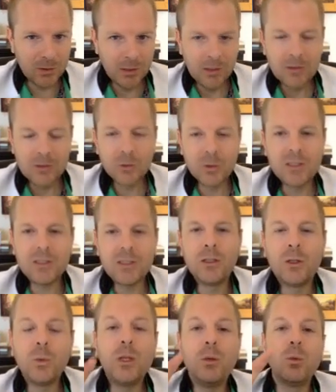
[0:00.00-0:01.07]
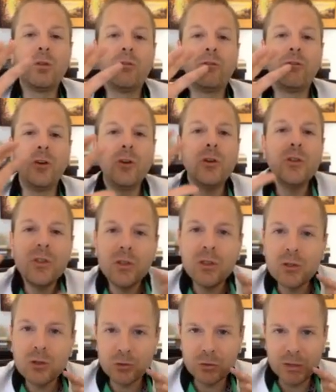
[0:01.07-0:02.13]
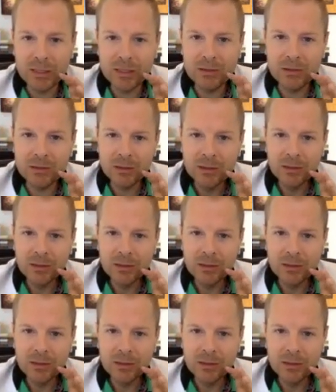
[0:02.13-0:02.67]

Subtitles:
So until we reverse the trend,